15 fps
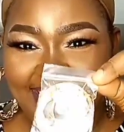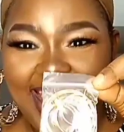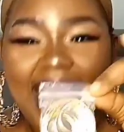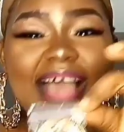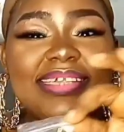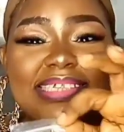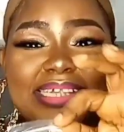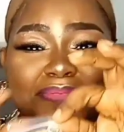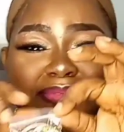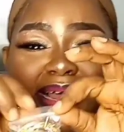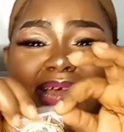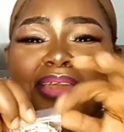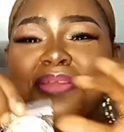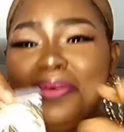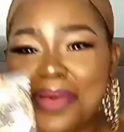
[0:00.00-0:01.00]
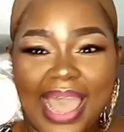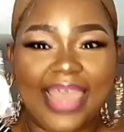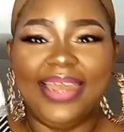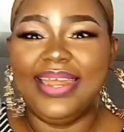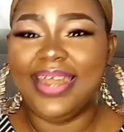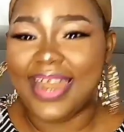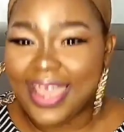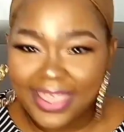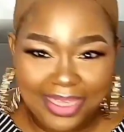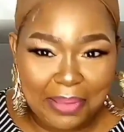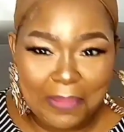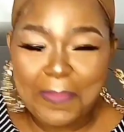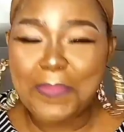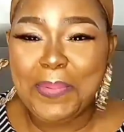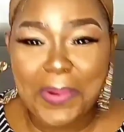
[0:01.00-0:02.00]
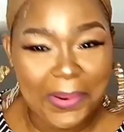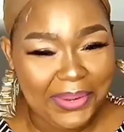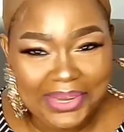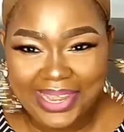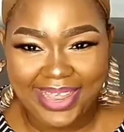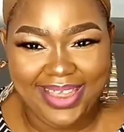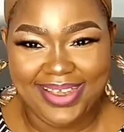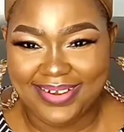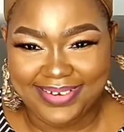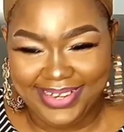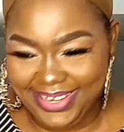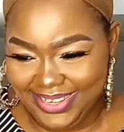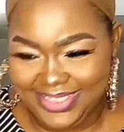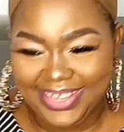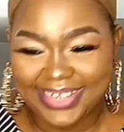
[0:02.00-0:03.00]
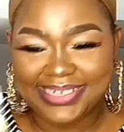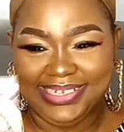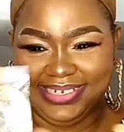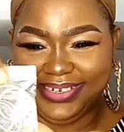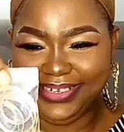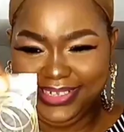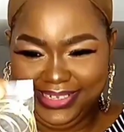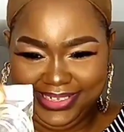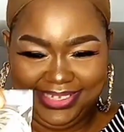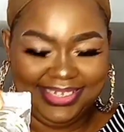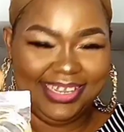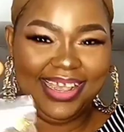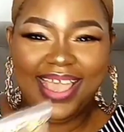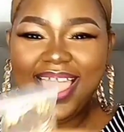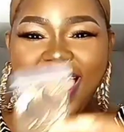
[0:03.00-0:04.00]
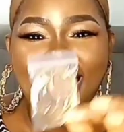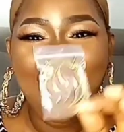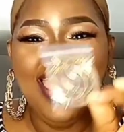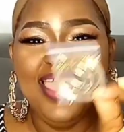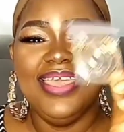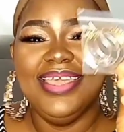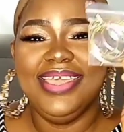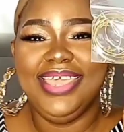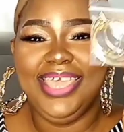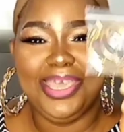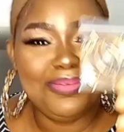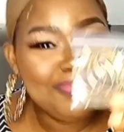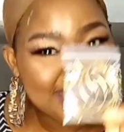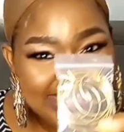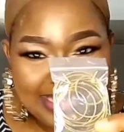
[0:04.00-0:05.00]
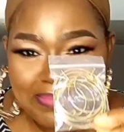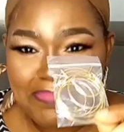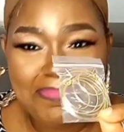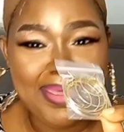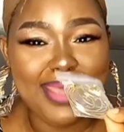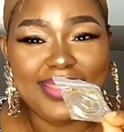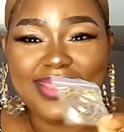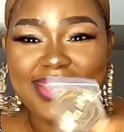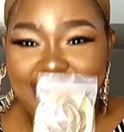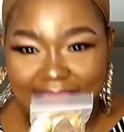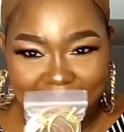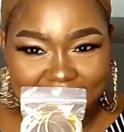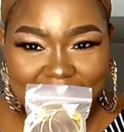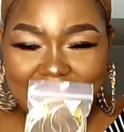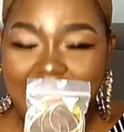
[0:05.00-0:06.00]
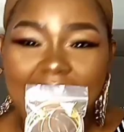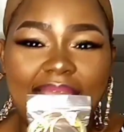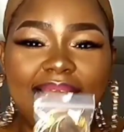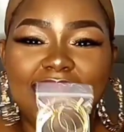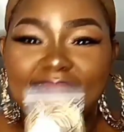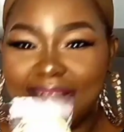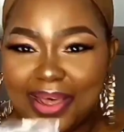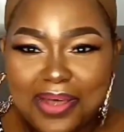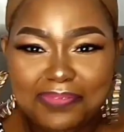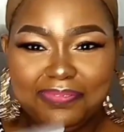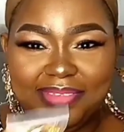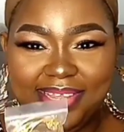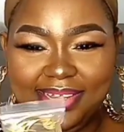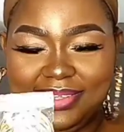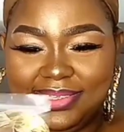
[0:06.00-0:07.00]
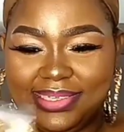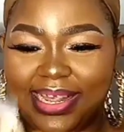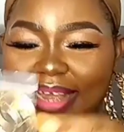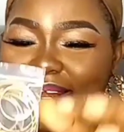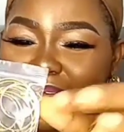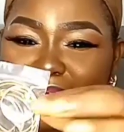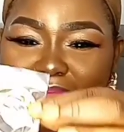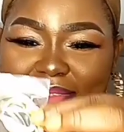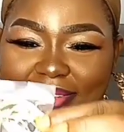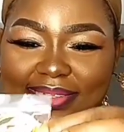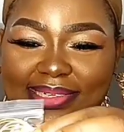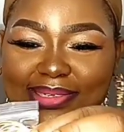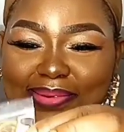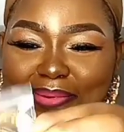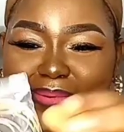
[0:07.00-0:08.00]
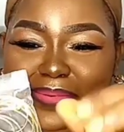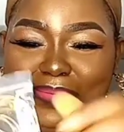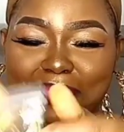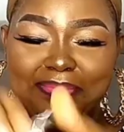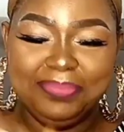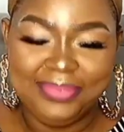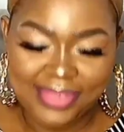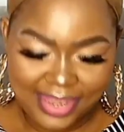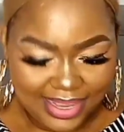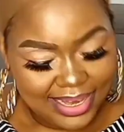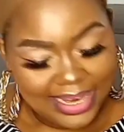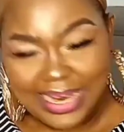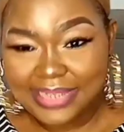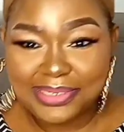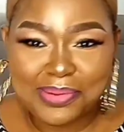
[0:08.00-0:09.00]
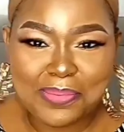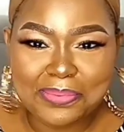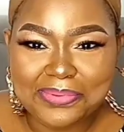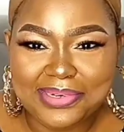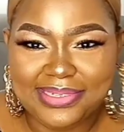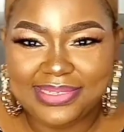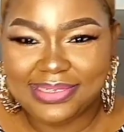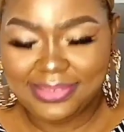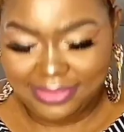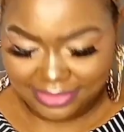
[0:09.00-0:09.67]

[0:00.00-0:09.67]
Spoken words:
As if they know I like both earrings. They just gifting me this. I love this. I love this. So let's open it.